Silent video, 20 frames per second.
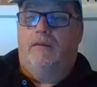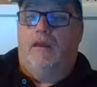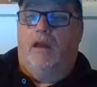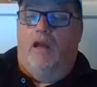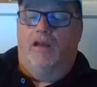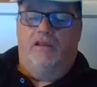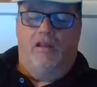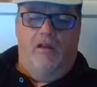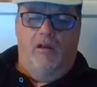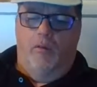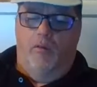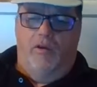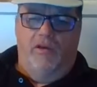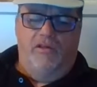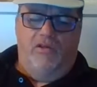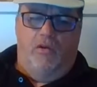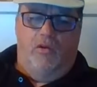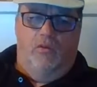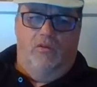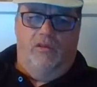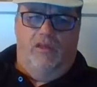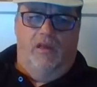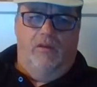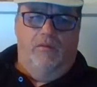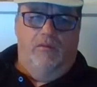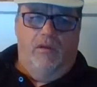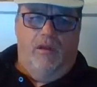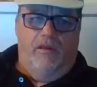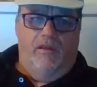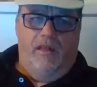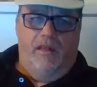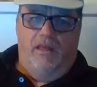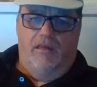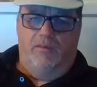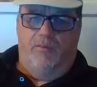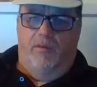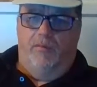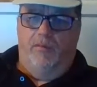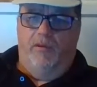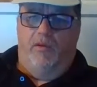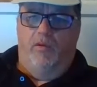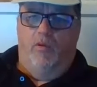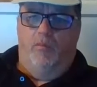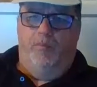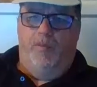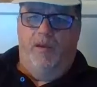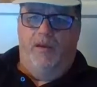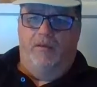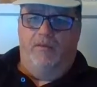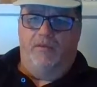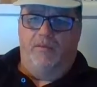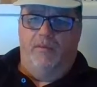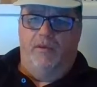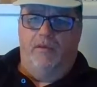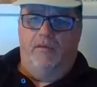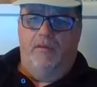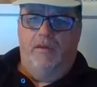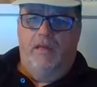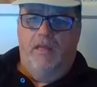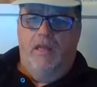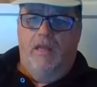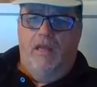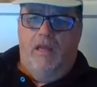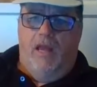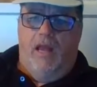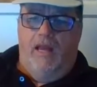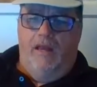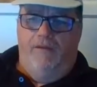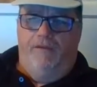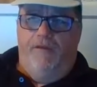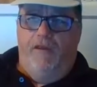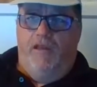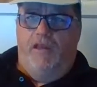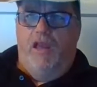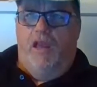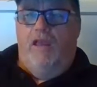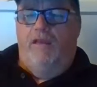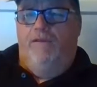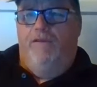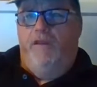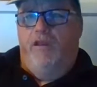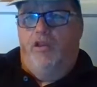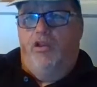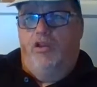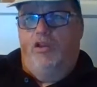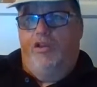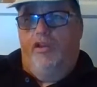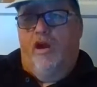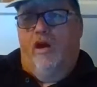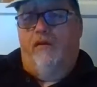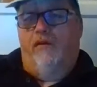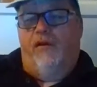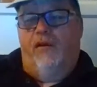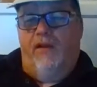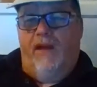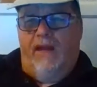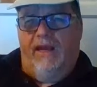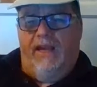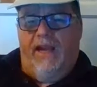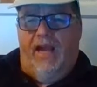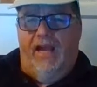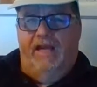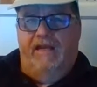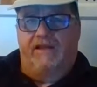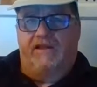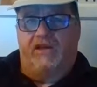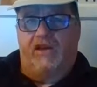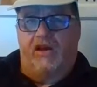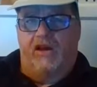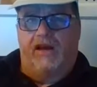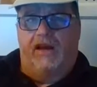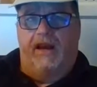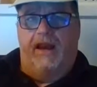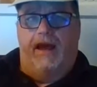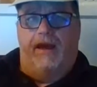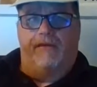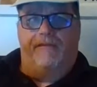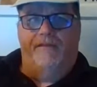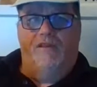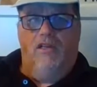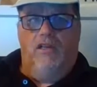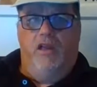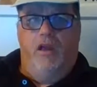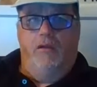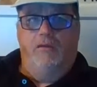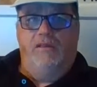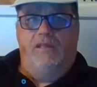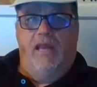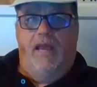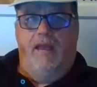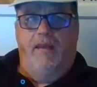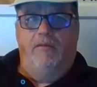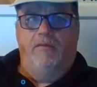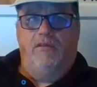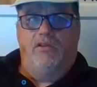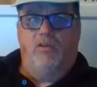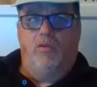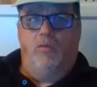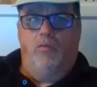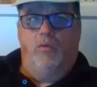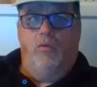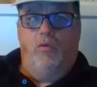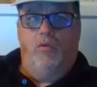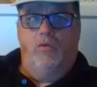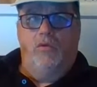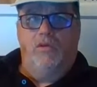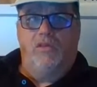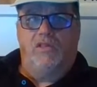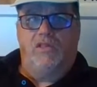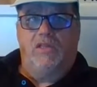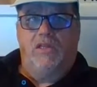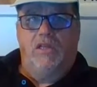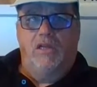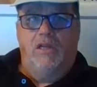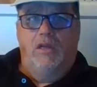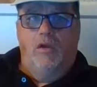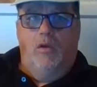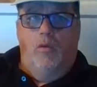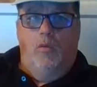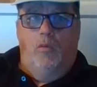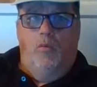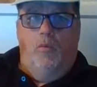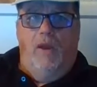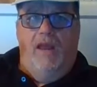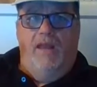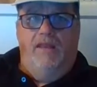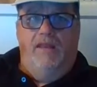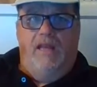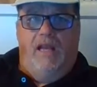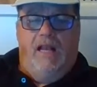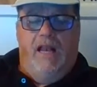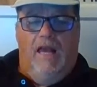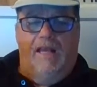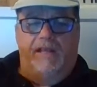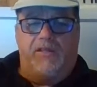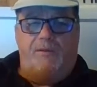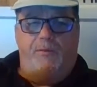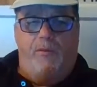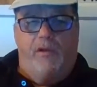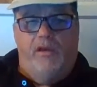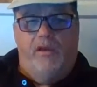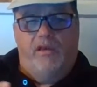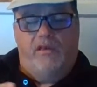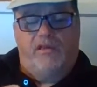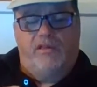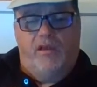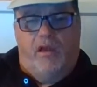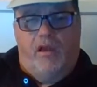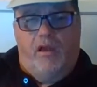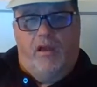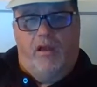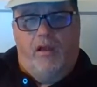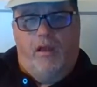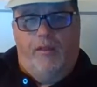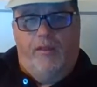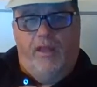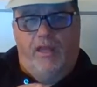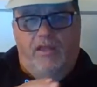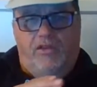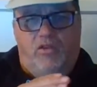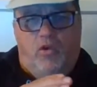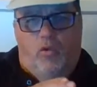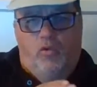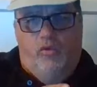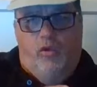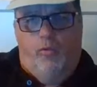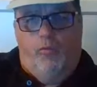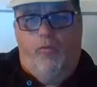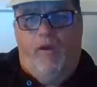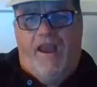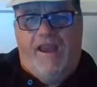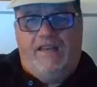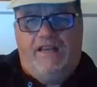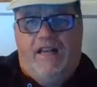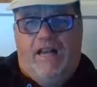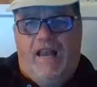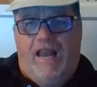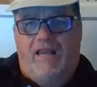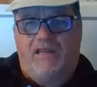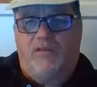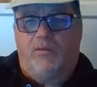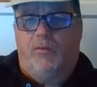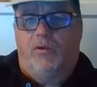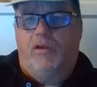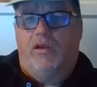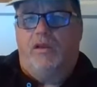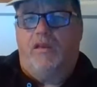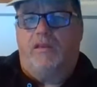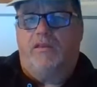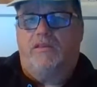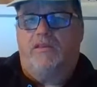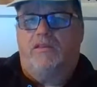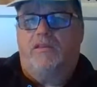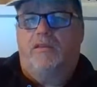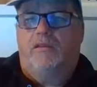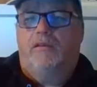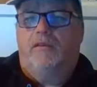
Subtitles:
I don't know what it's called though. I think it's probably called Bells Mill. And if you go through that gate and turn left, you go down towards where the glassworks are. I think it's called the Red Glassworks.